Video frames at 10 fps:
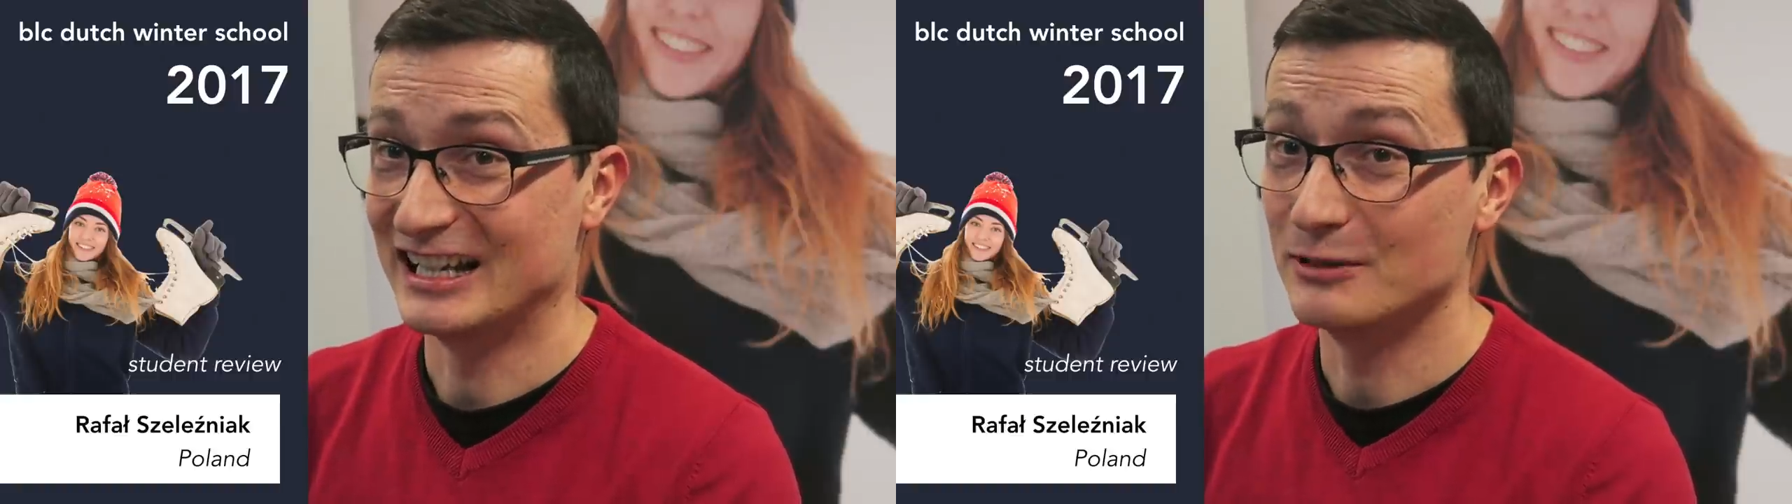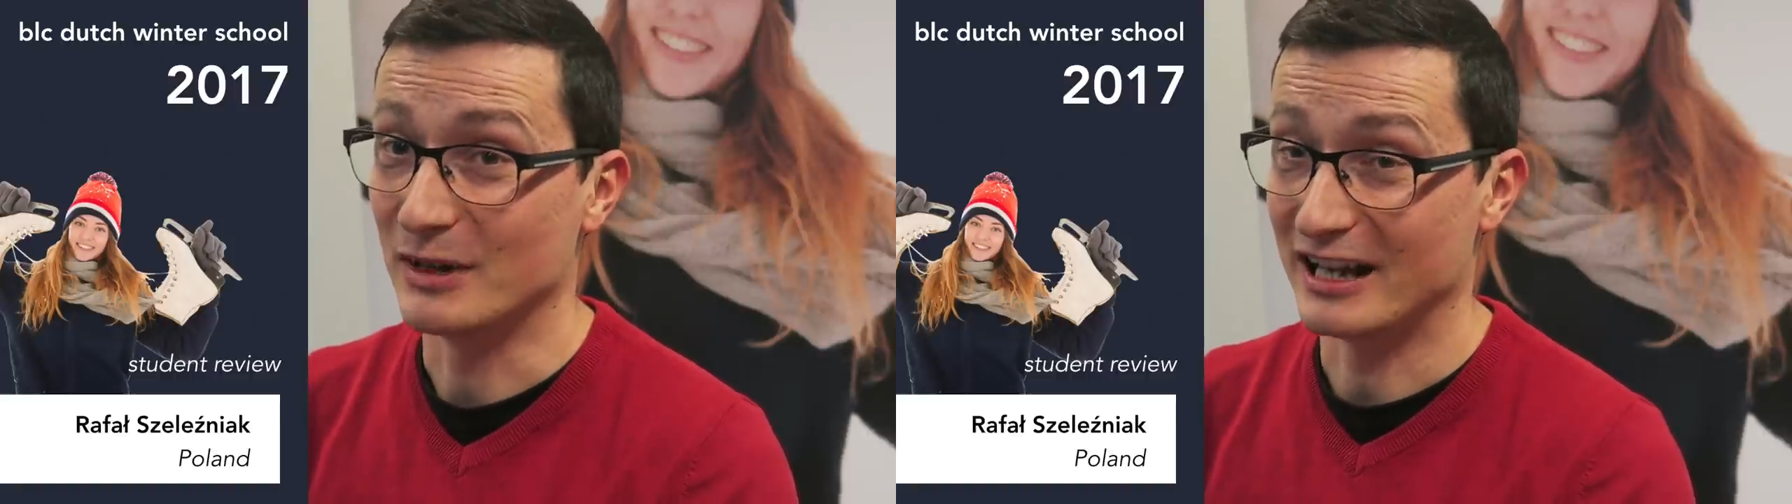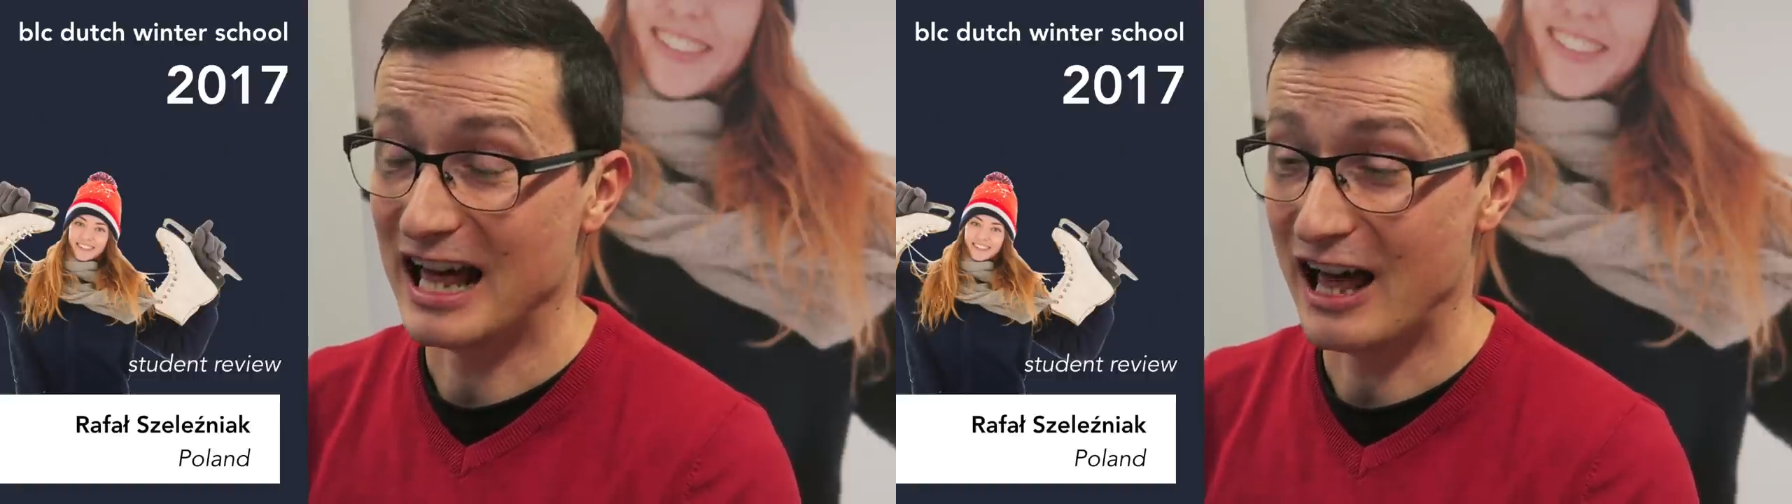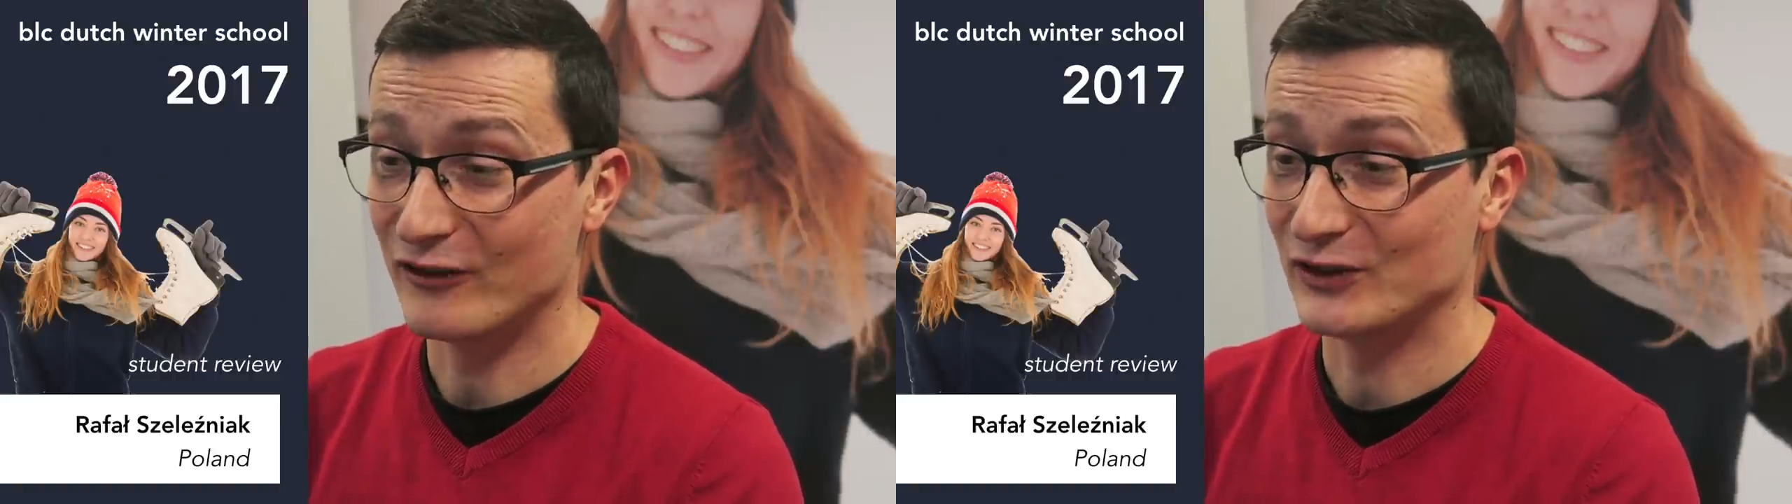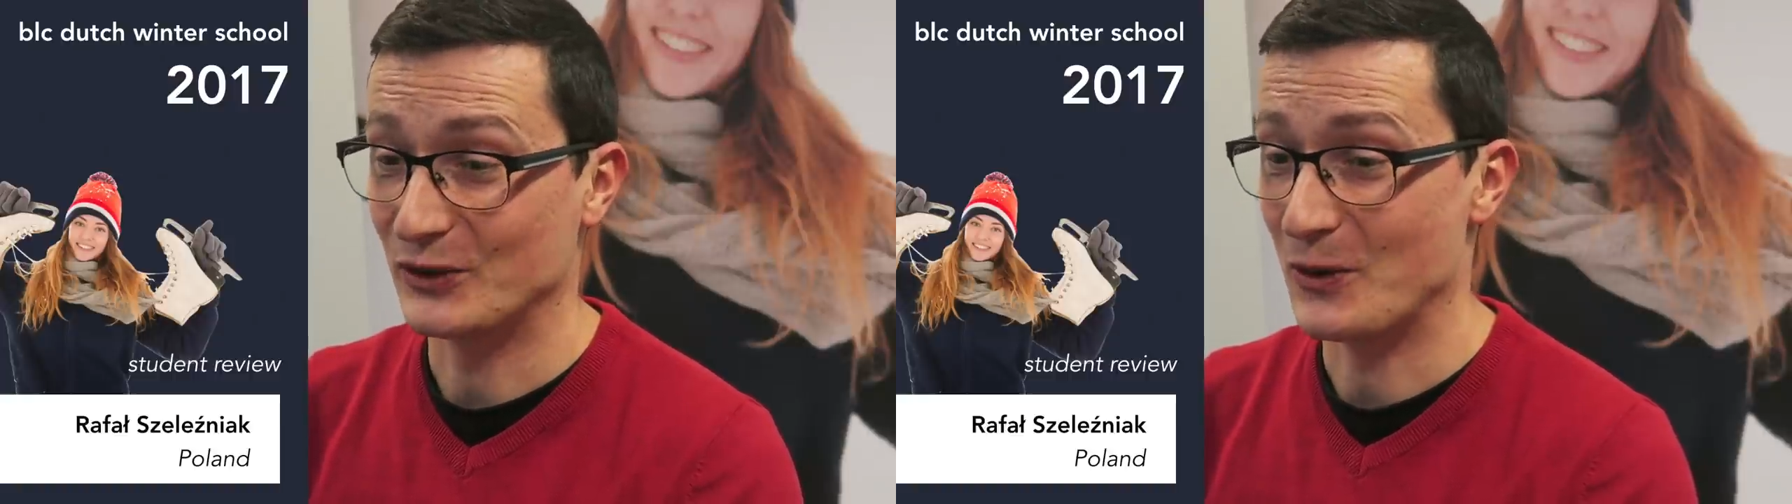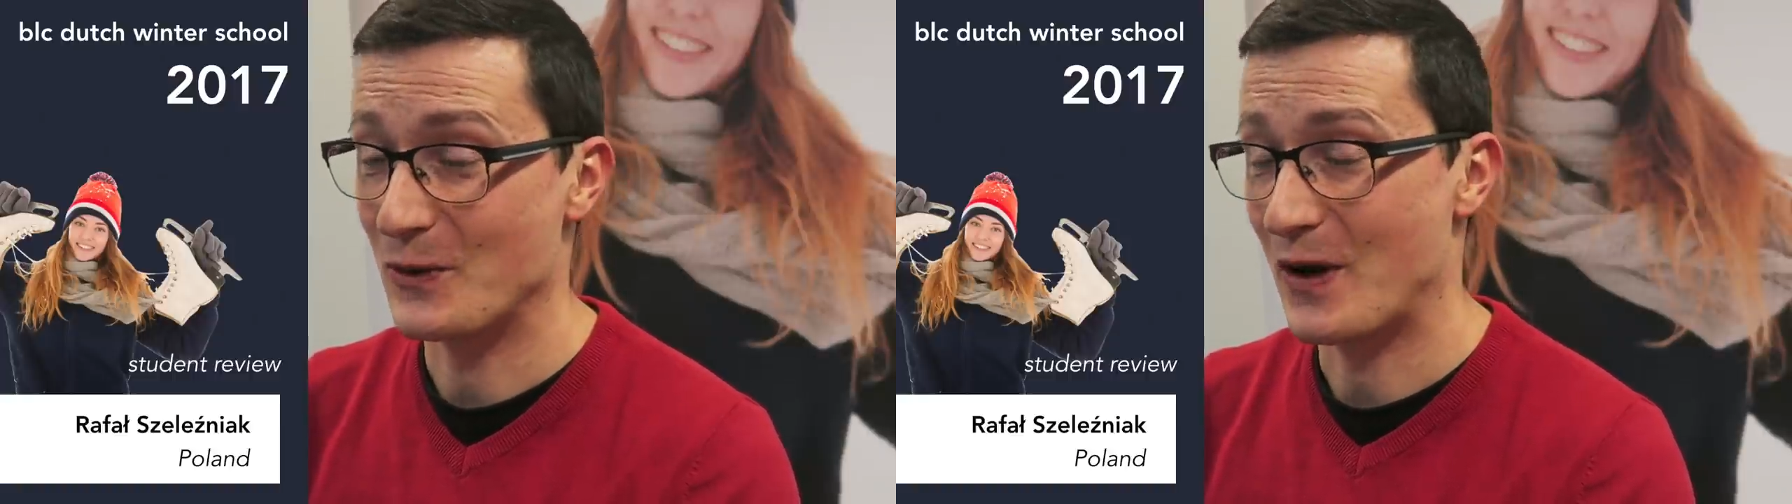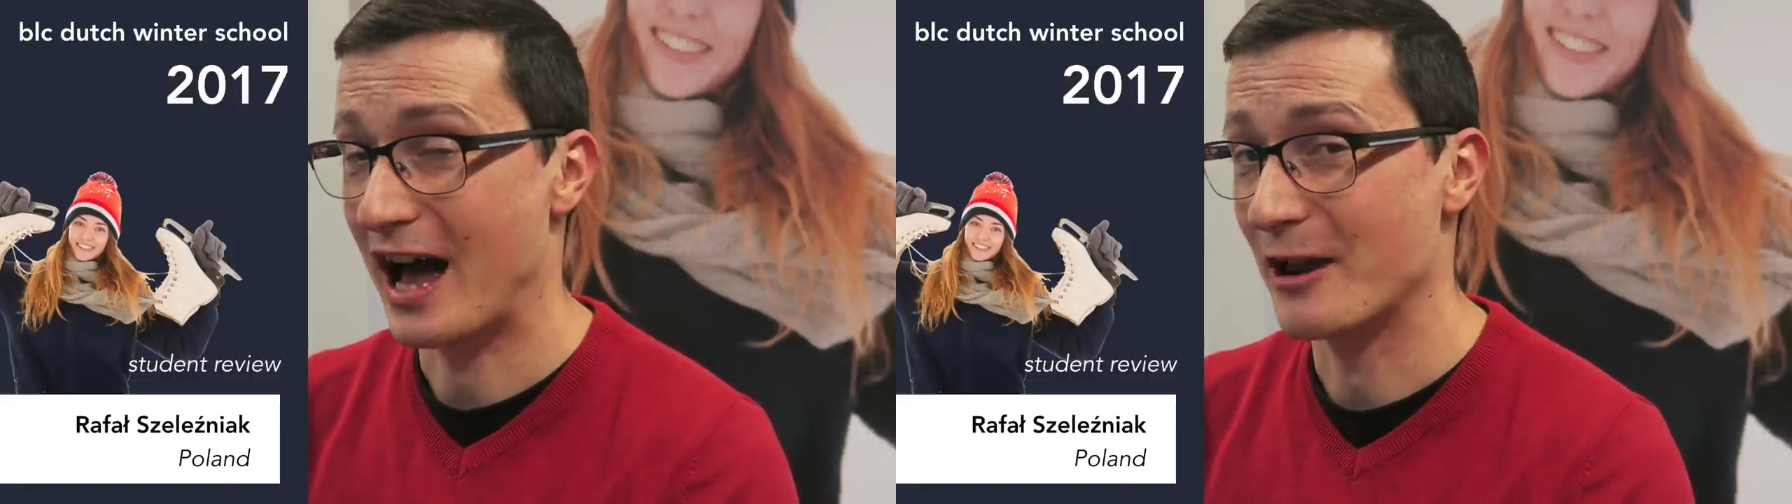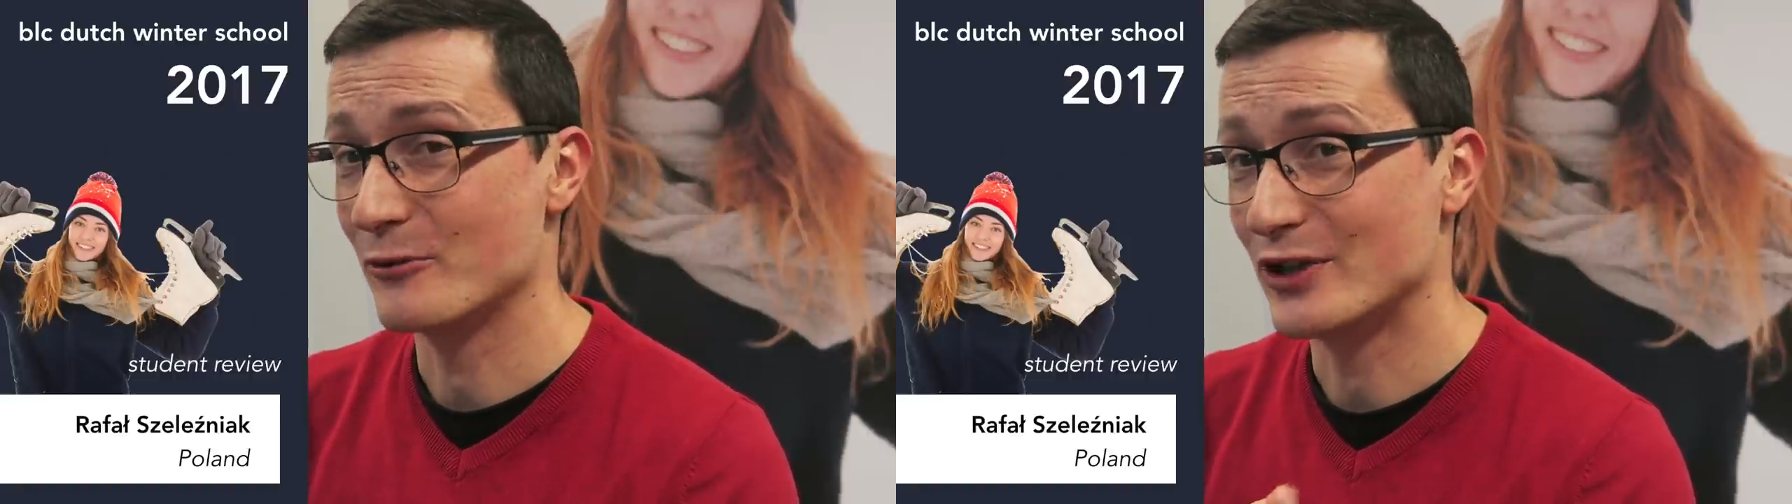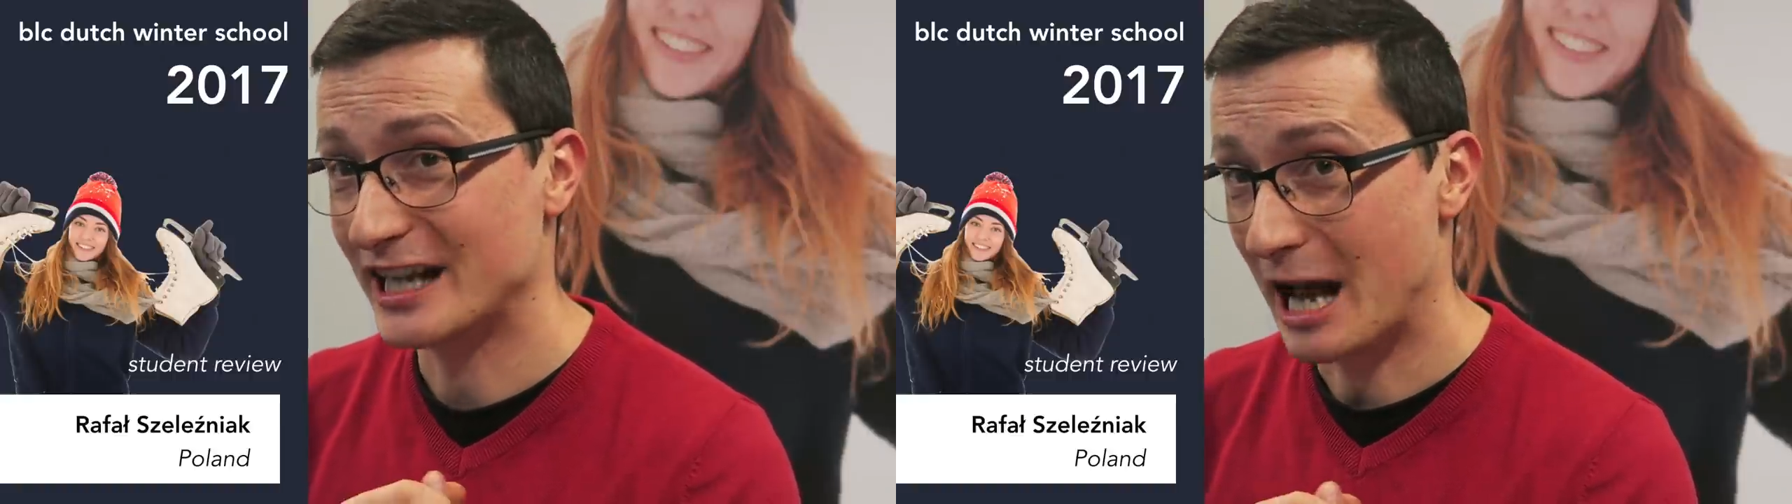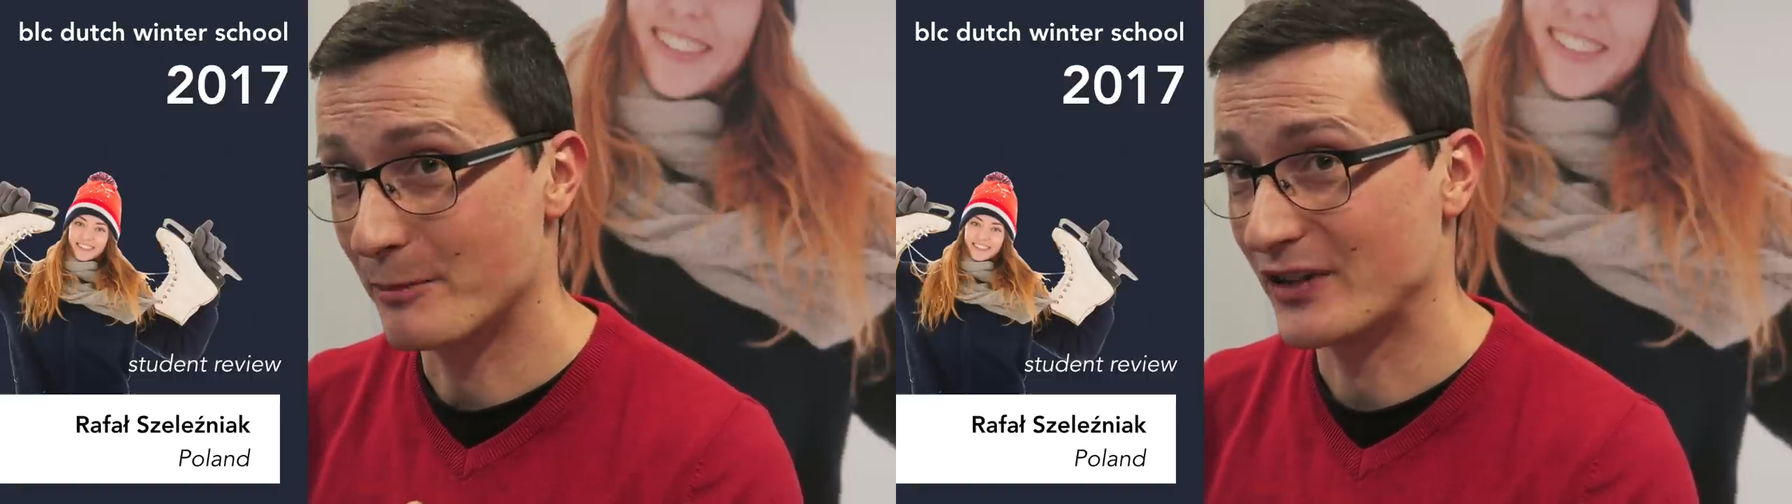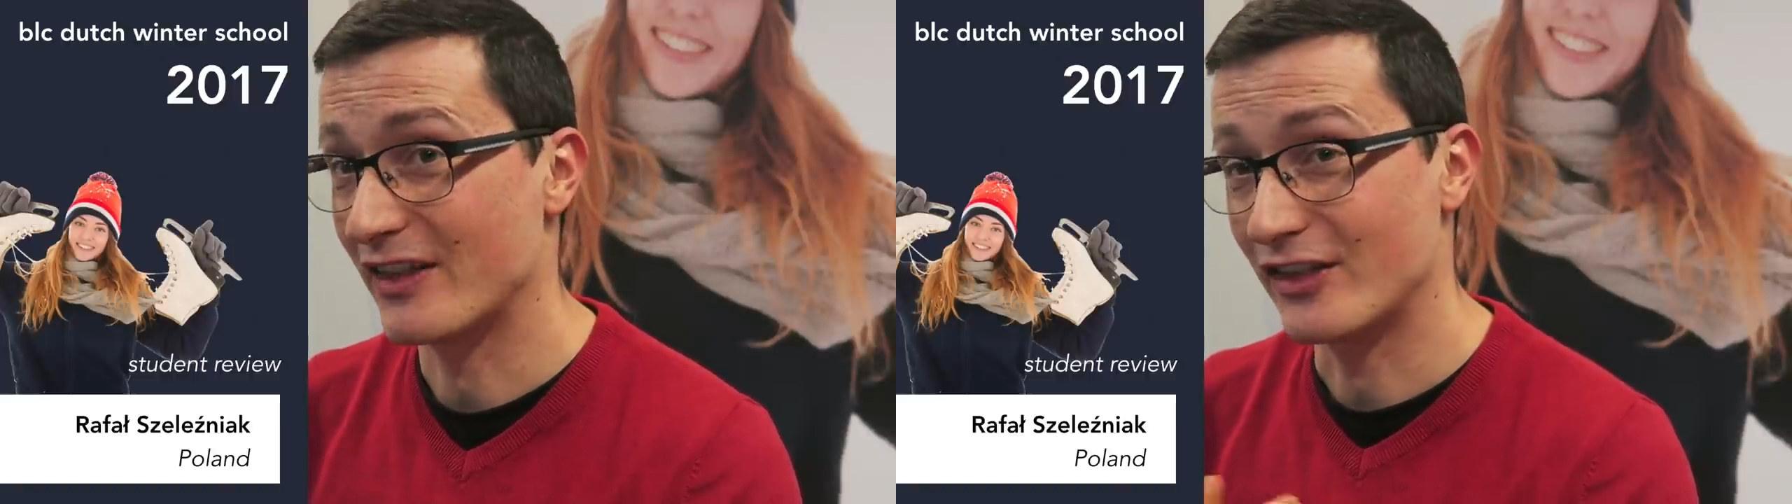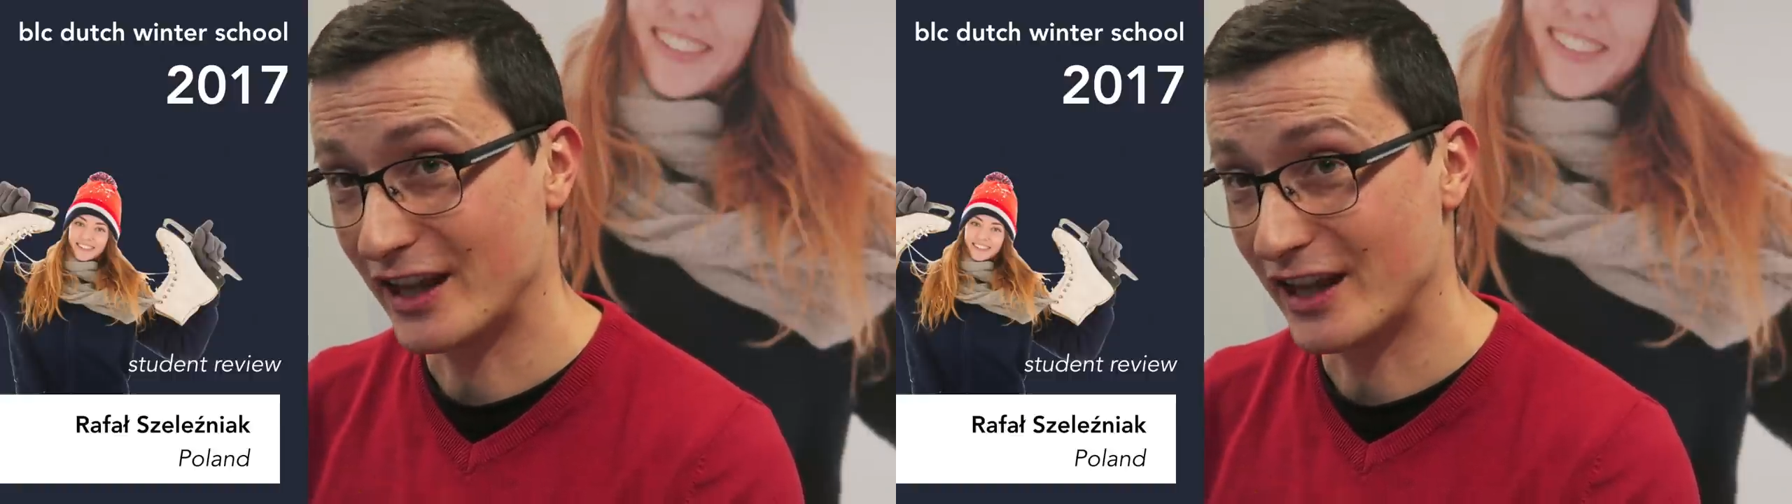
in my life, so I'm really happy and